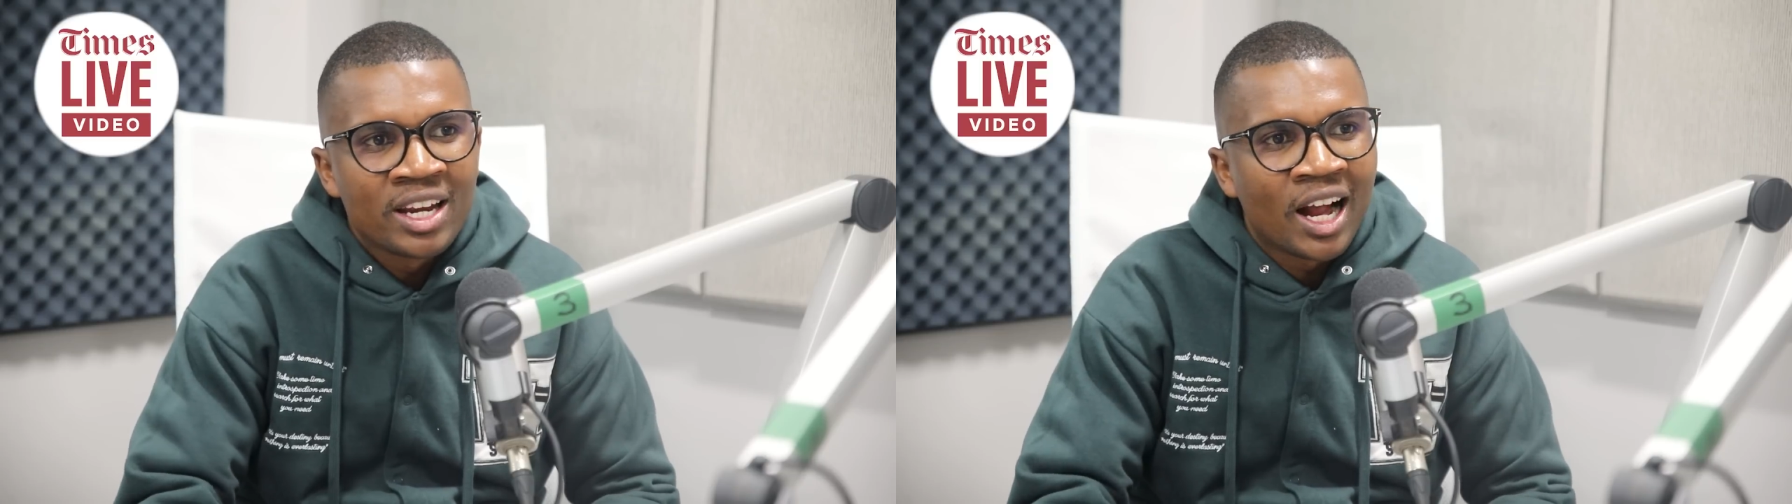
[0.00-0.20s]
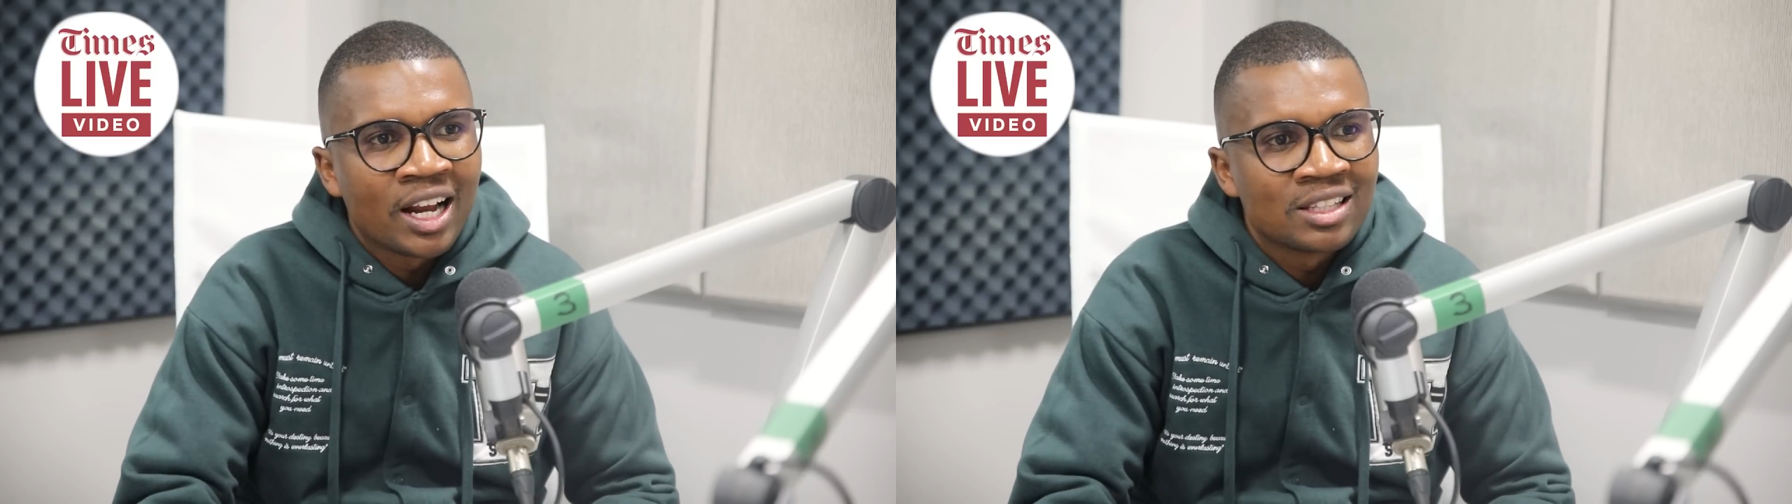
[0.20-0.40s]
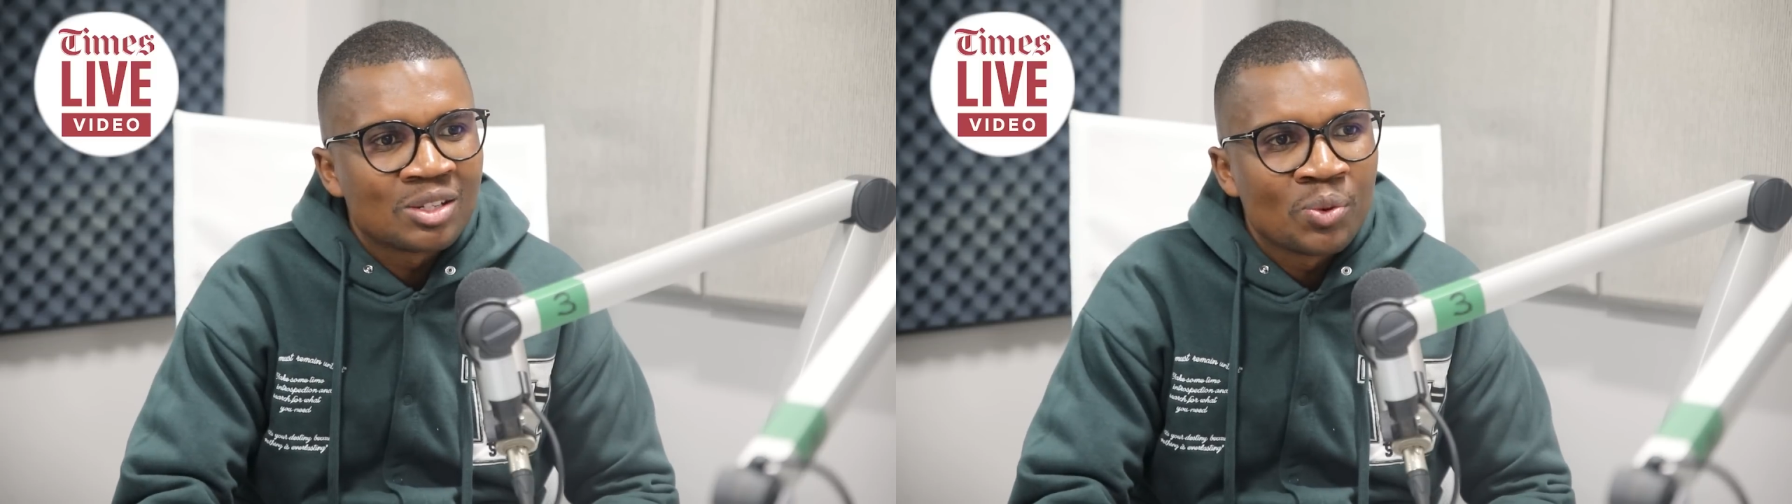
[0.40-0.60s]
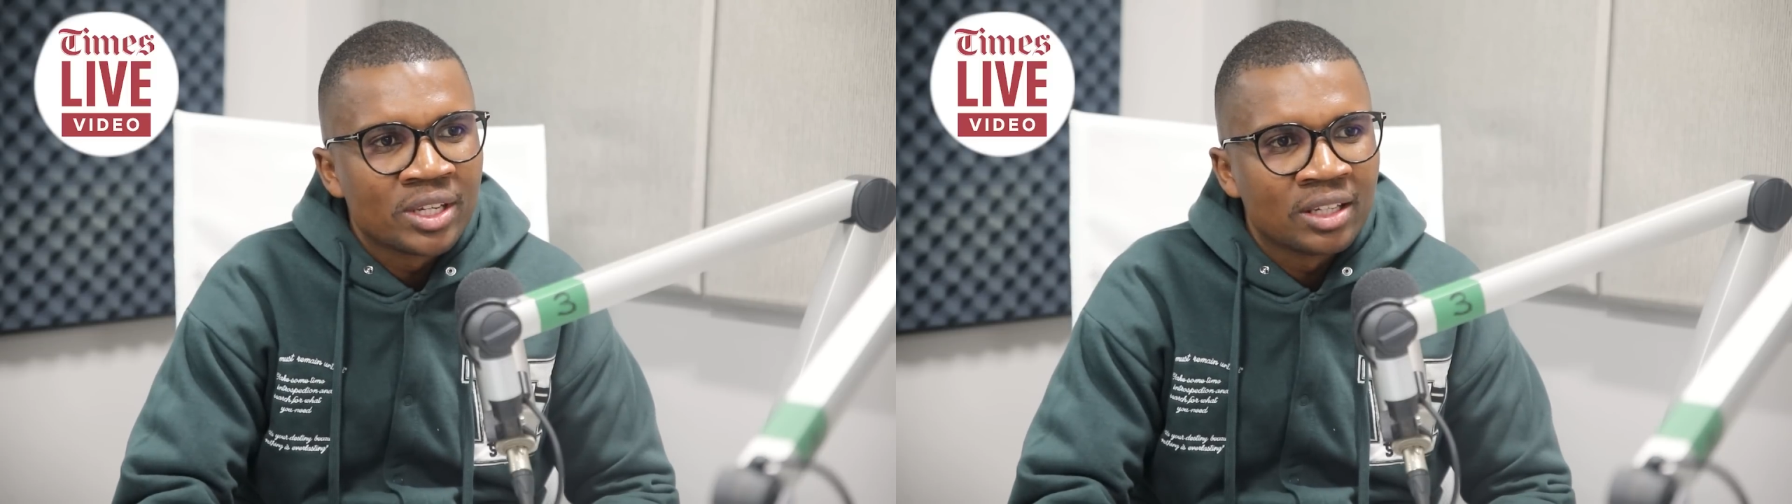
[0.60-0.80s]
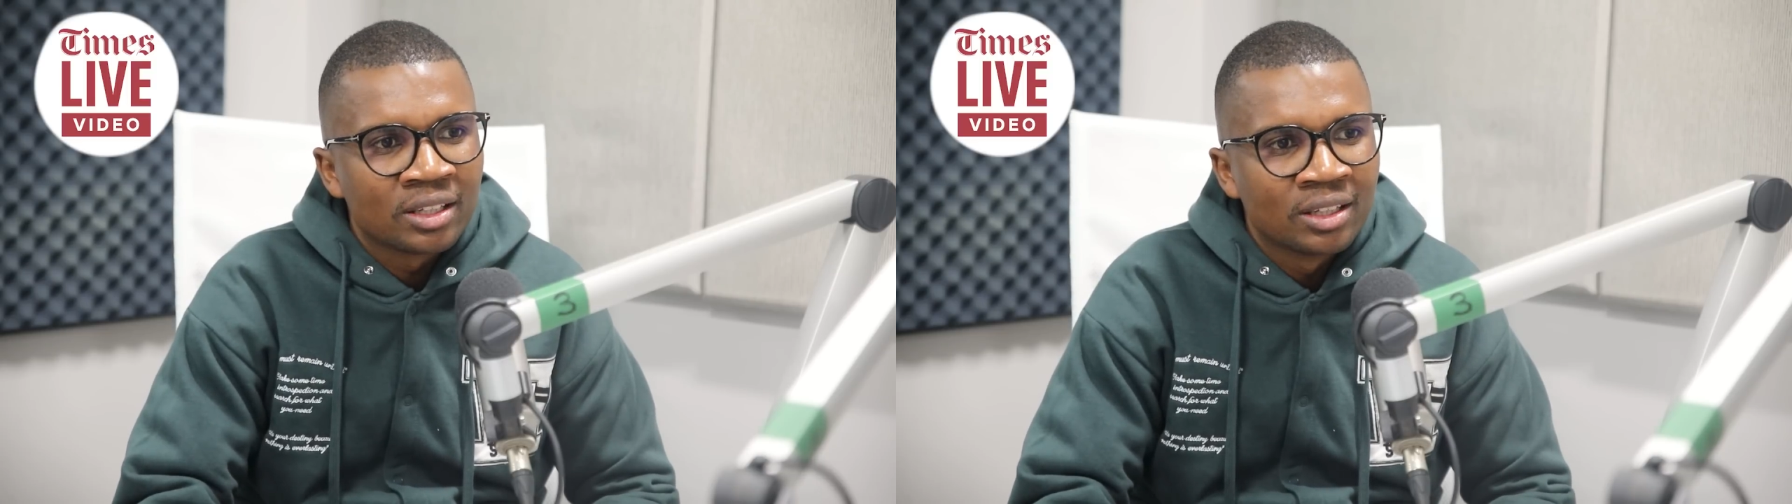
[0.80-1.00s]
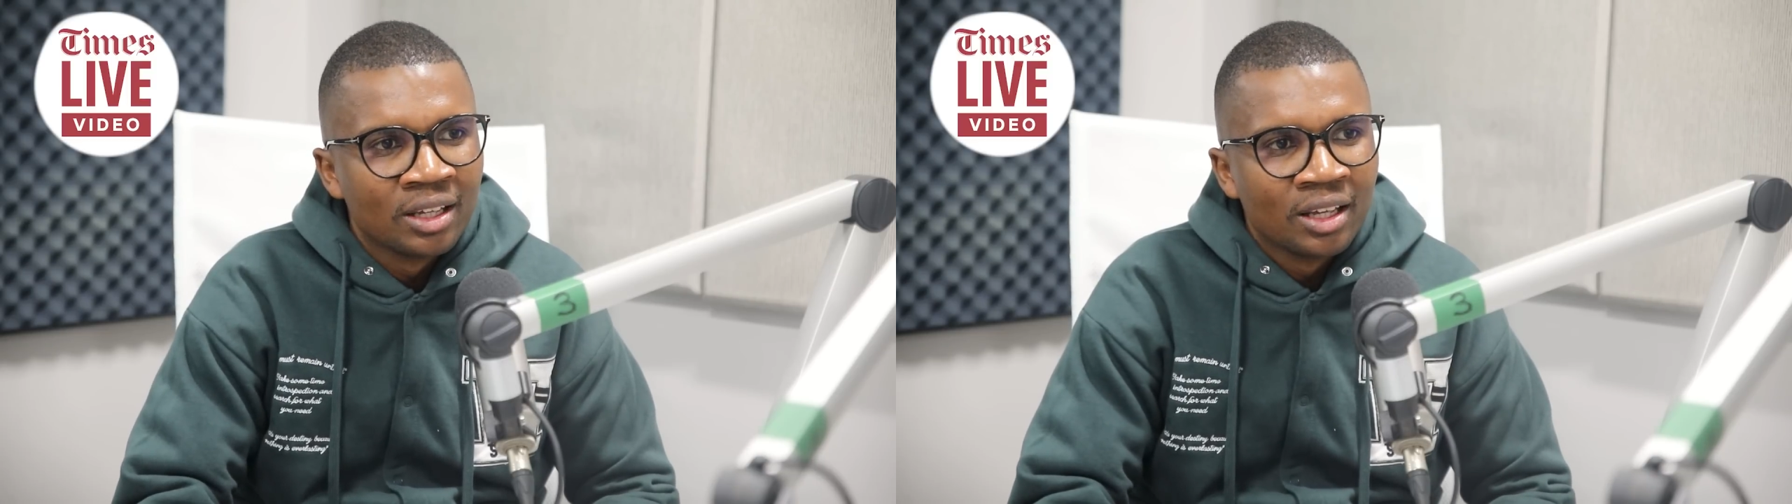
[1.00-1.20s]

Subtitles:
in their country is working,